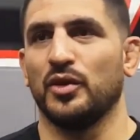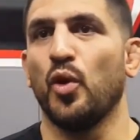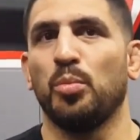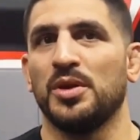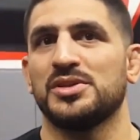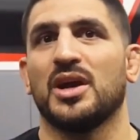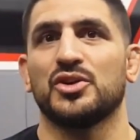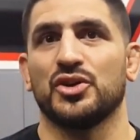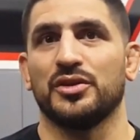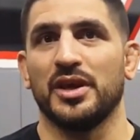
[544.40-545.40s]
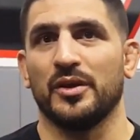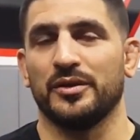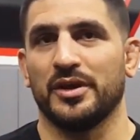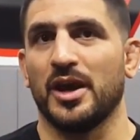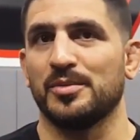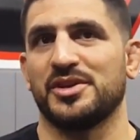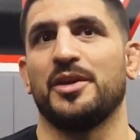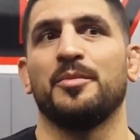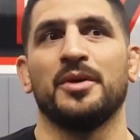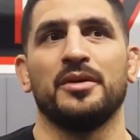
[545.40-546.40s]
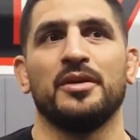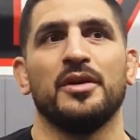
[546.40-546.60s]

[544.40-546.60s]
the whole place got shut down. The cops came in.